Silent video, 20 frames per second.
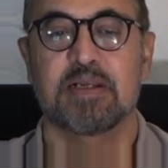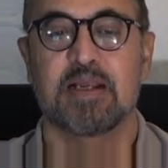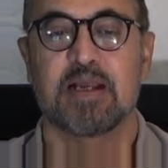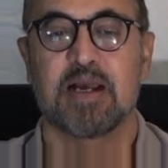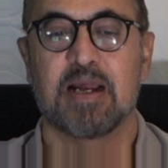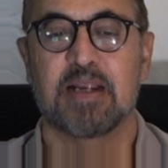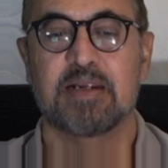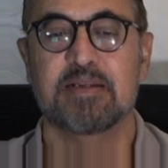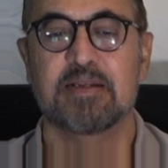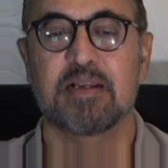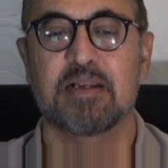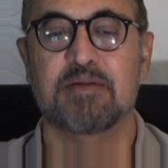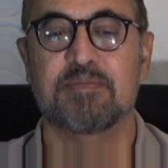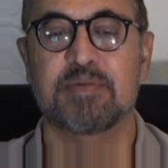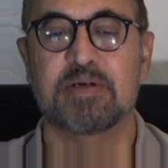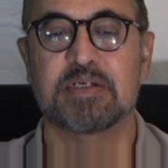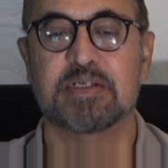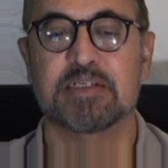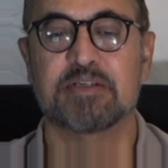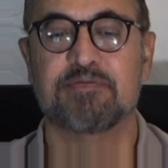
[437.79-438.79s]
Ideal
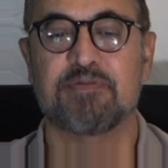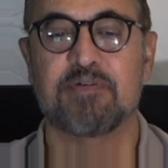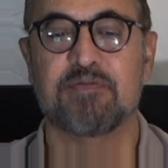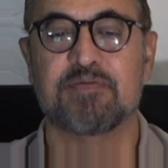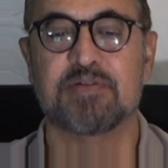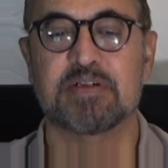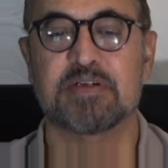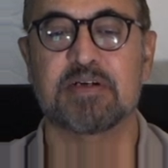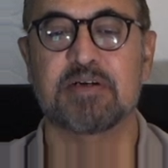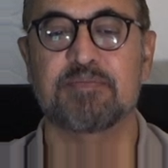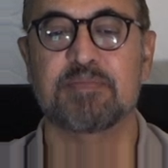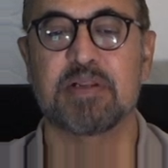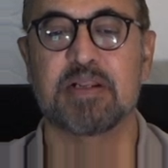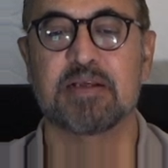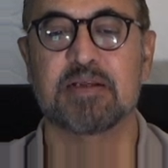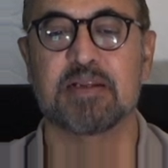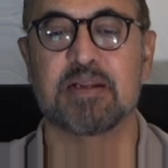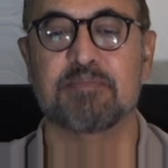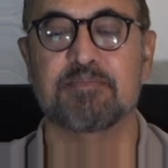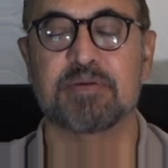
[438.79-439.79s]
limit is 1500
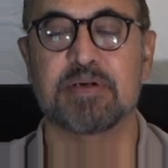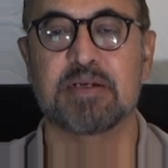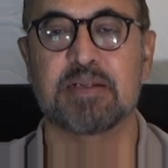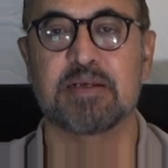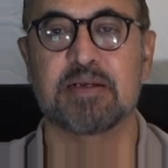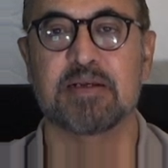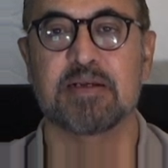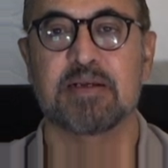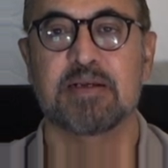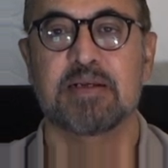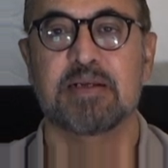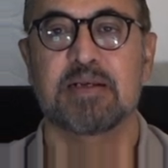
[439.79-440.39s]
milligram per day.